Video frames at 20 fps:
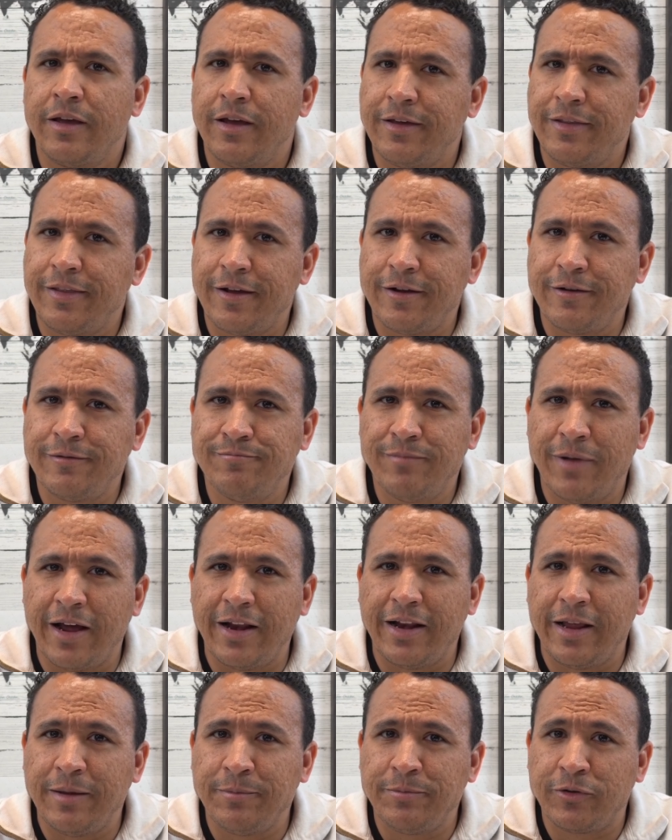Hey there, my
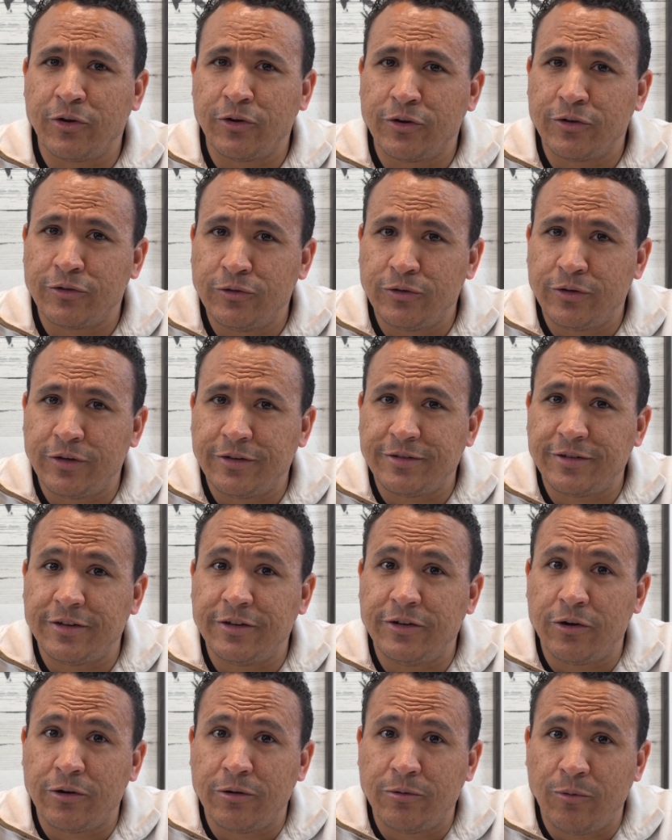name's Curtis Lucas
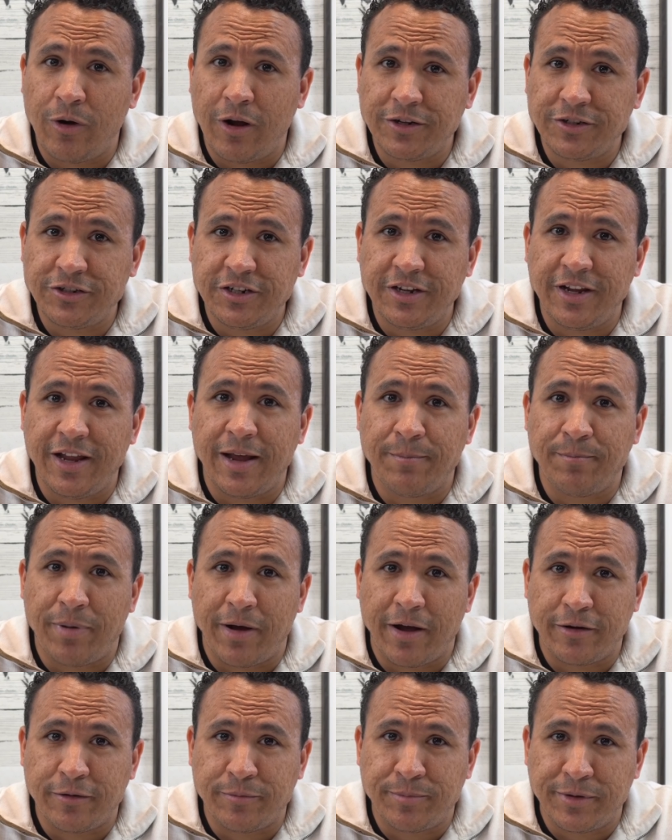and you're watching
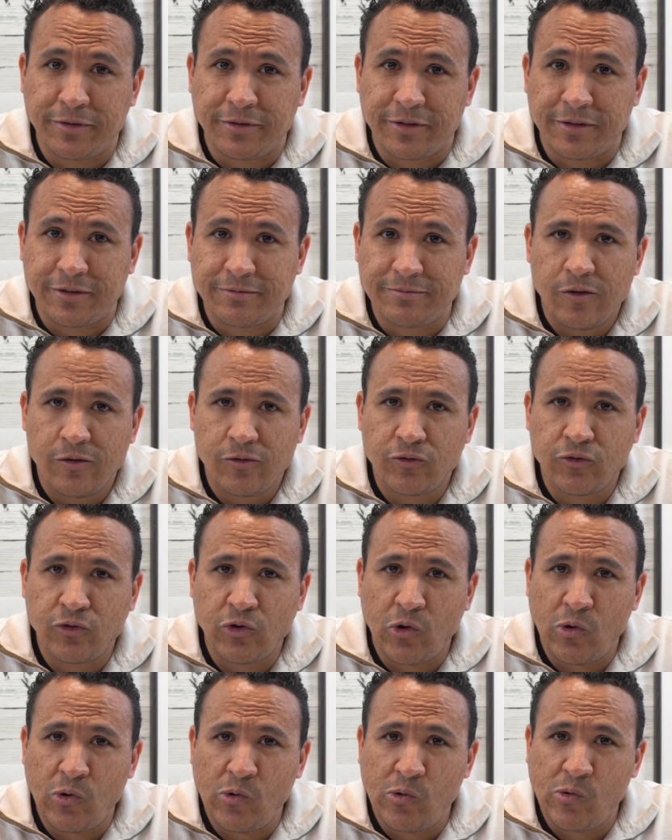Empire Building.
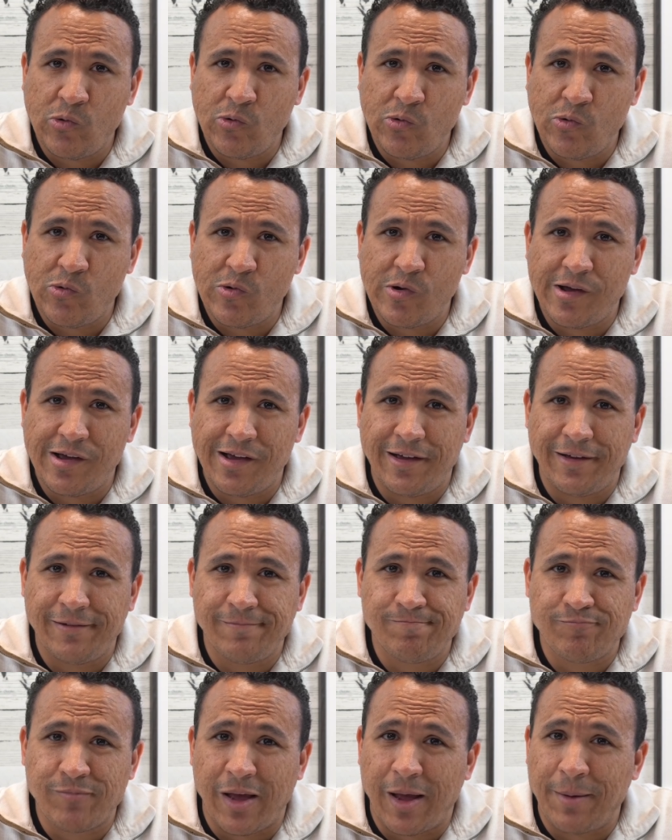So,
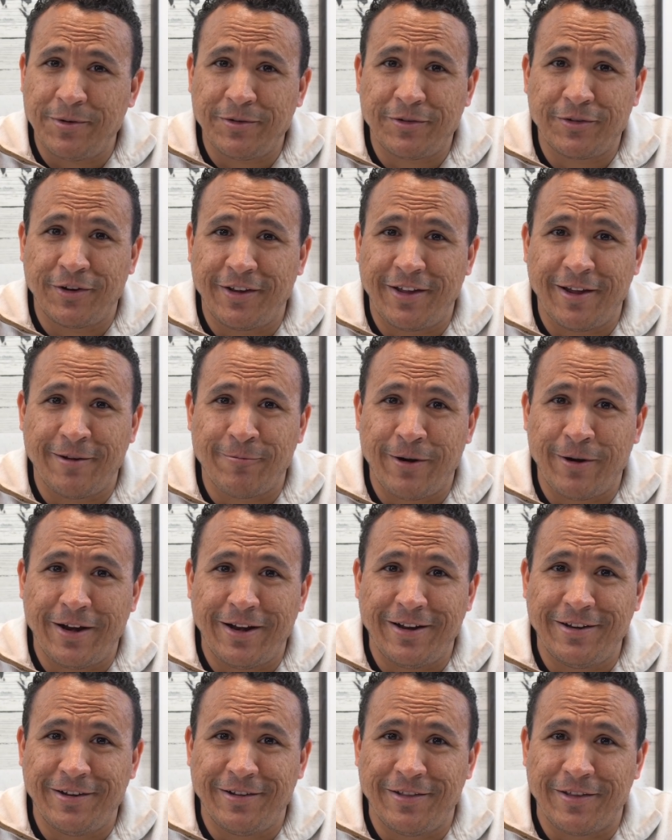I'm just going to get right
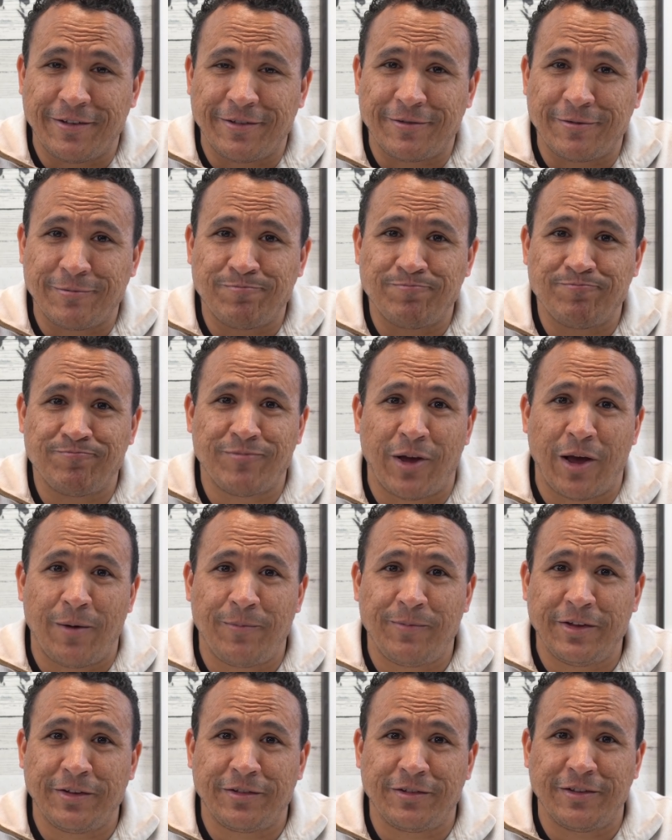into this.
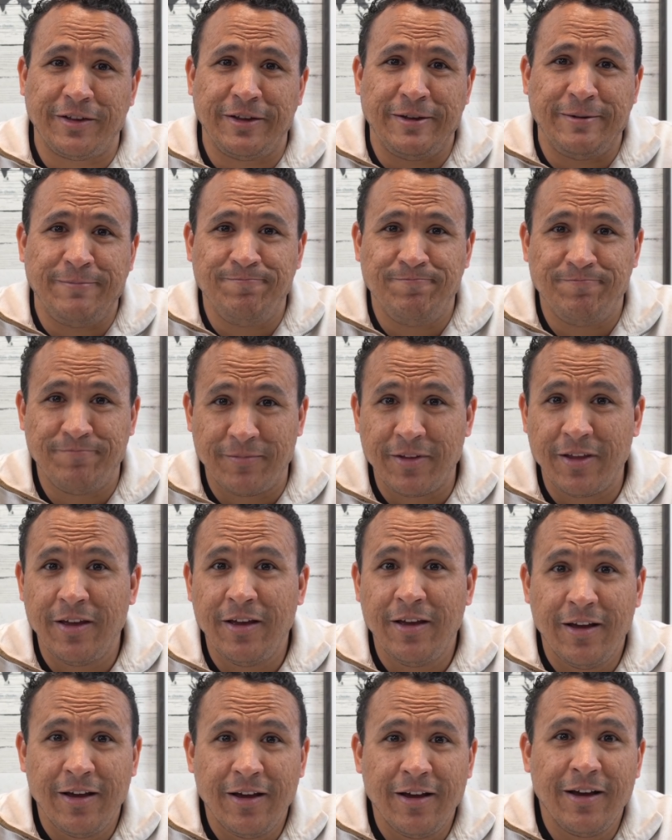Obviously,
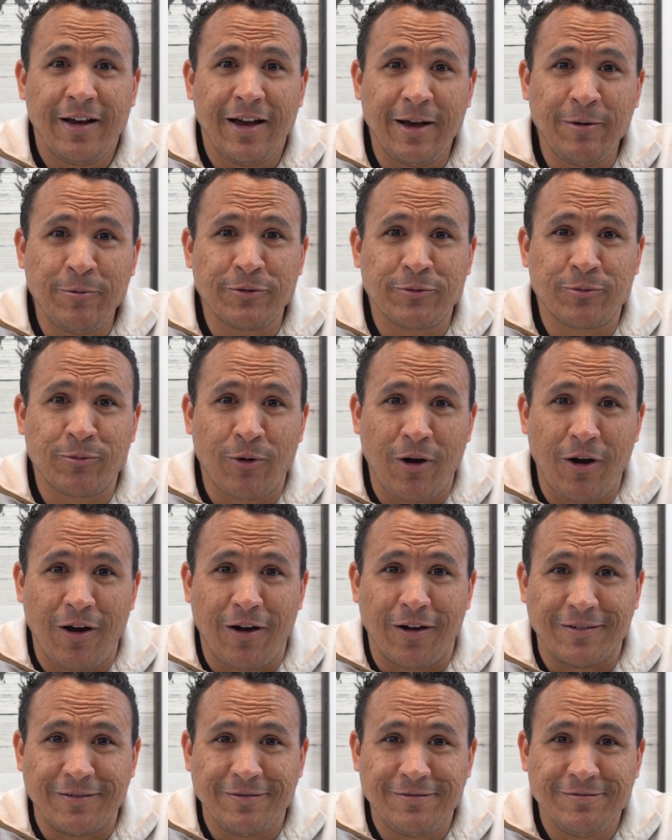I was
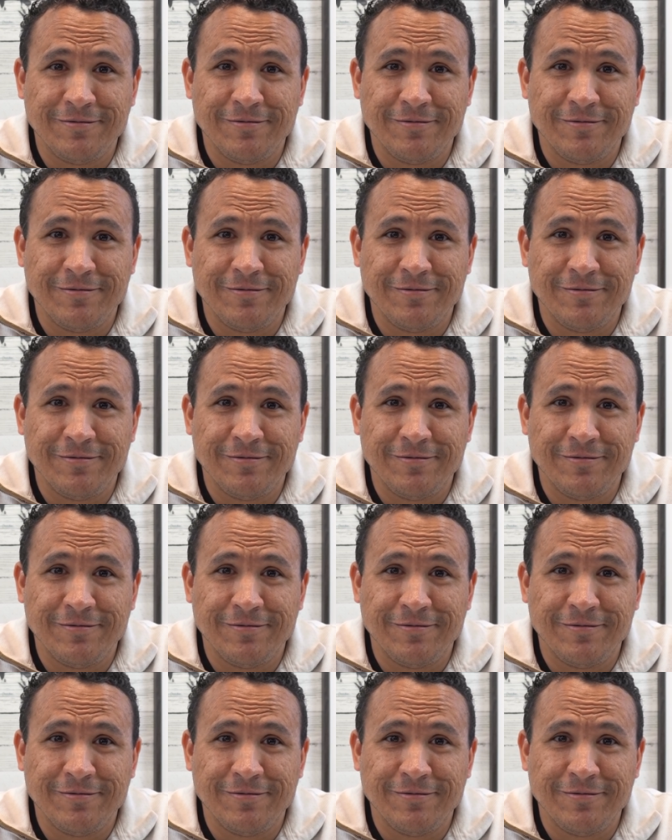wrong.